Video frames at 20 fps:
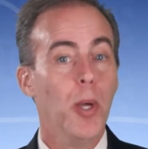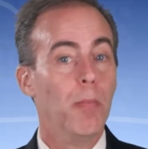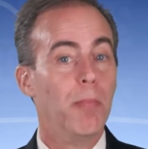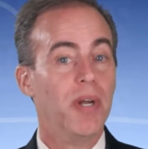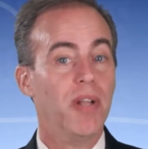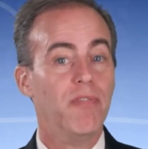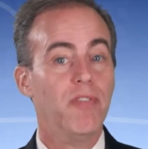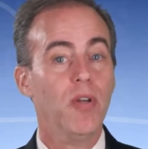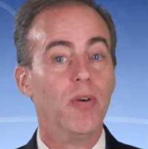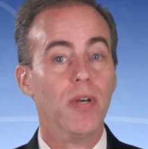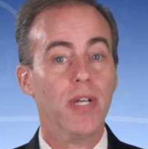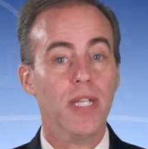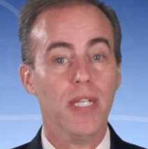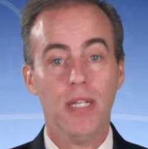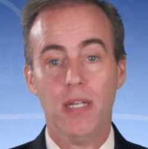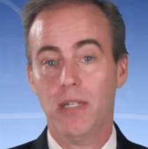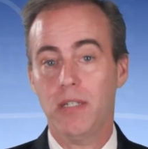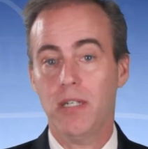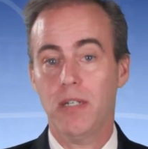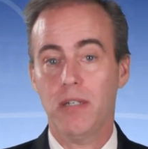But if you're a
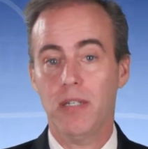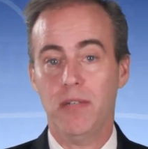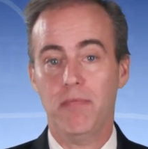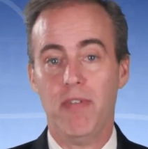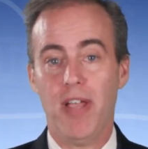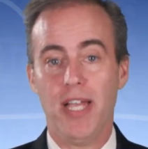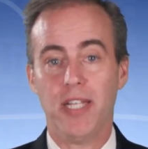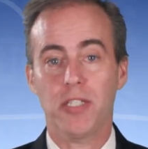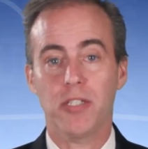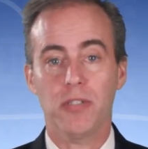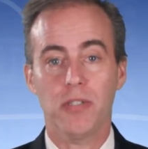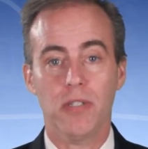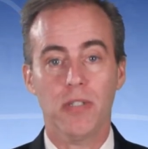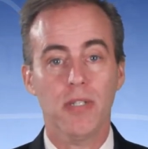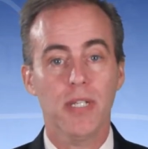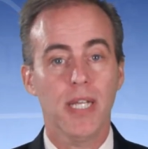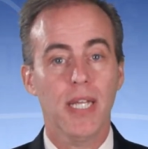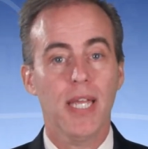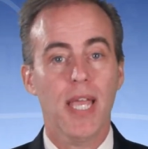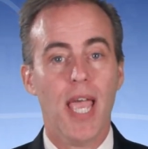younger investor
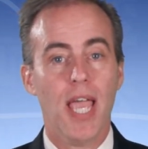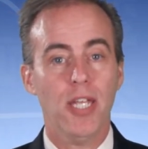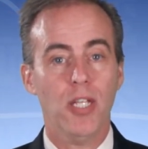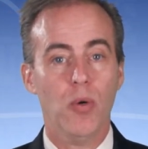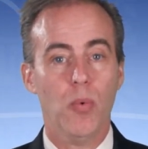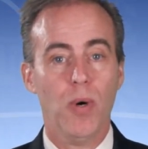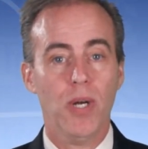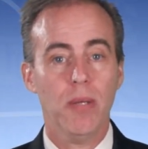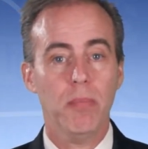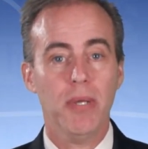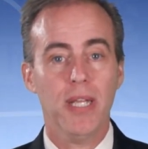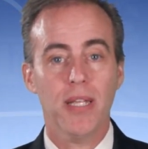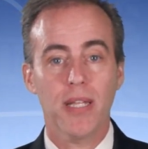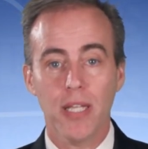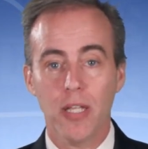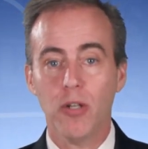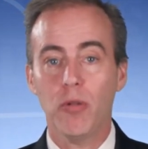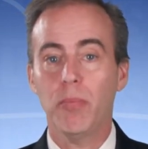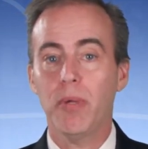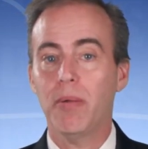and you want to be a
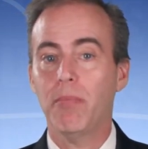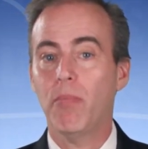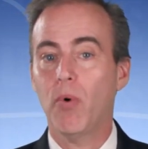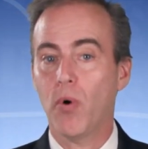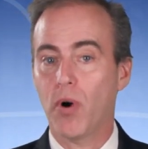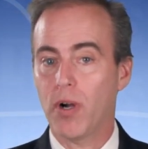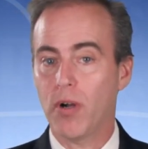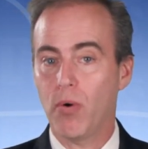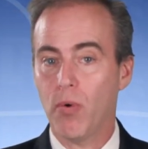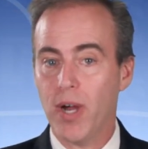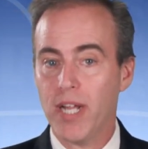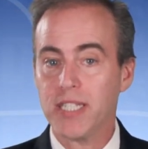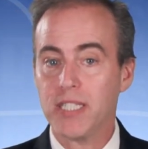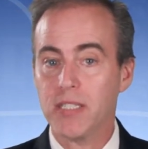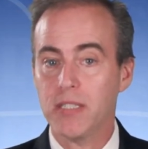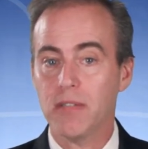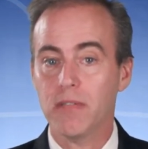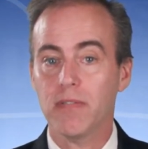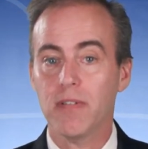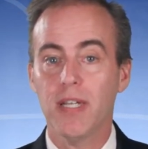little bit more
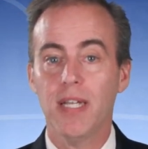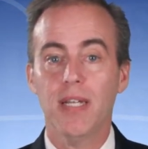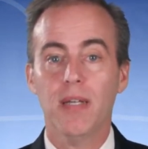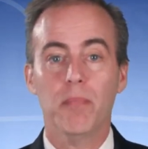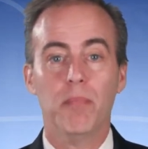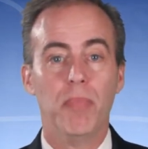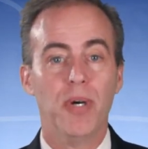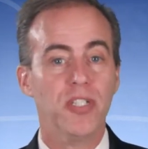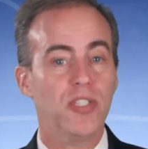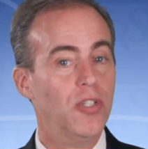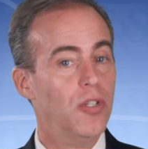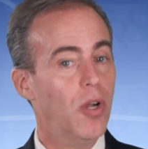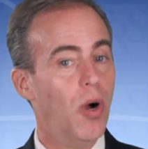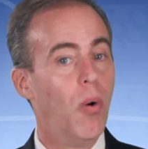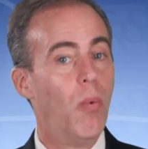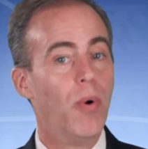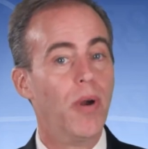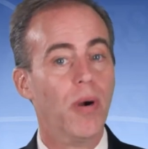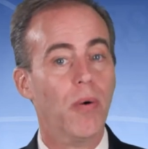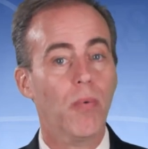aggressive, but you
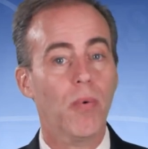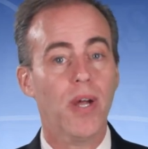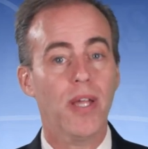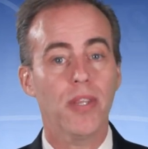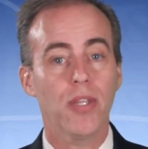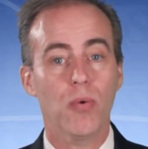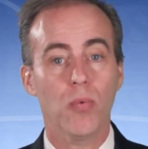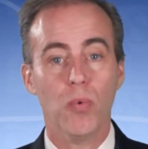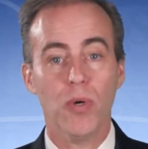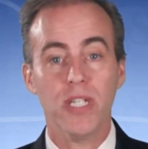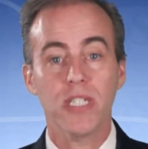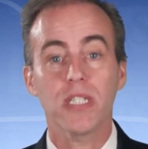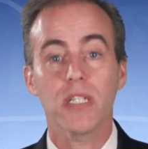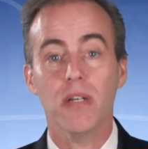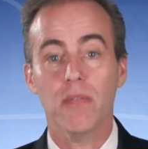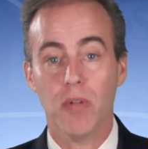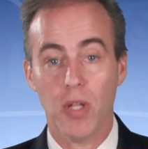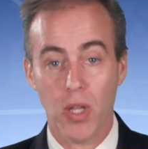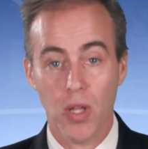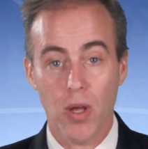don't want to run the risk
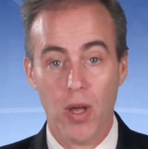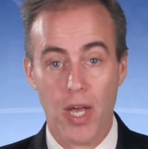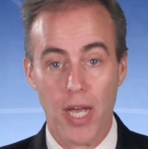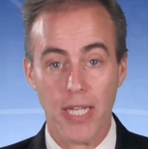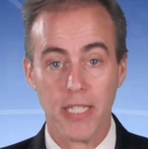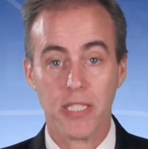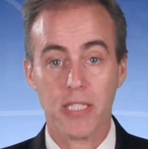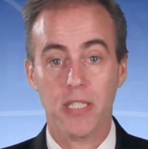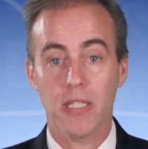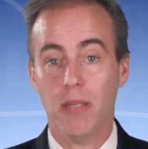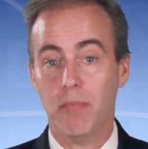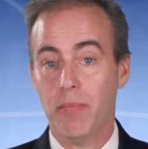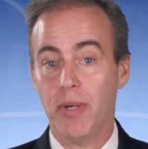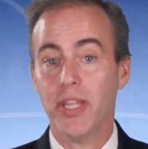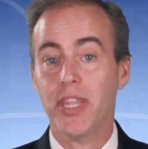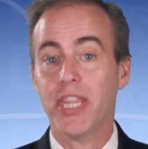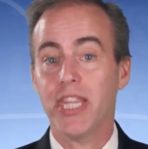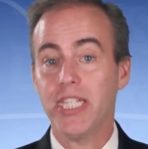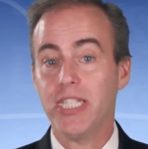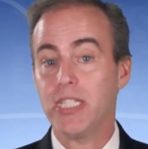of a loss, the
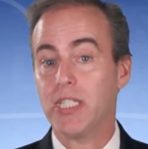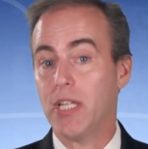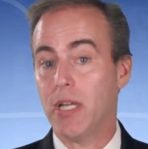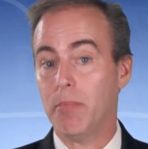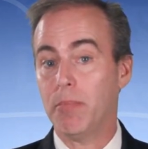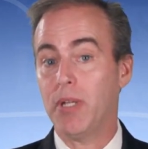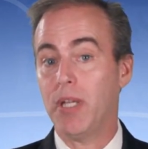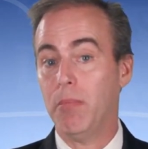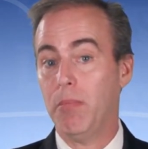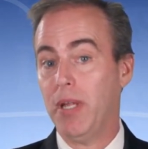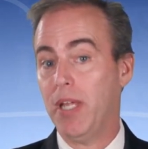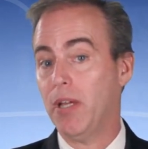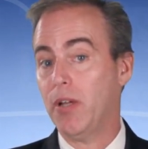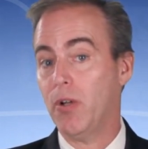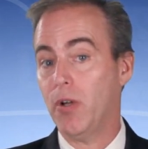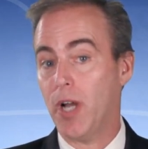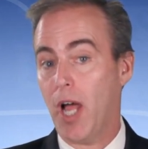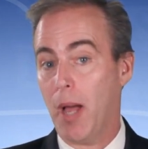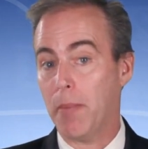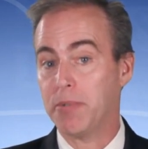monthly sum could be a
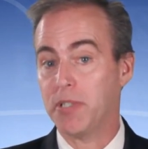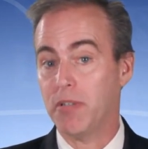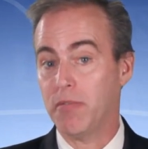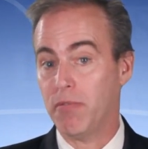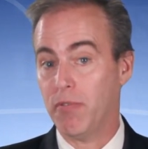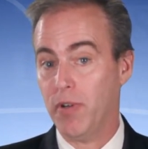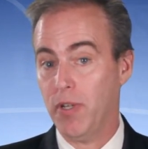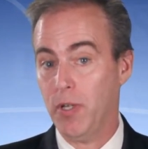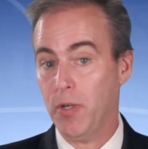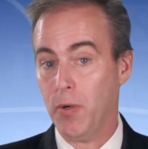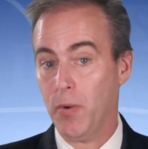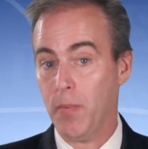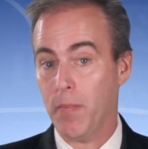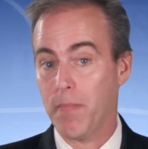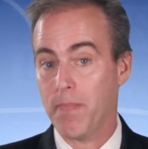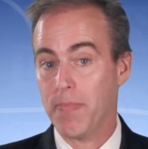good option for you.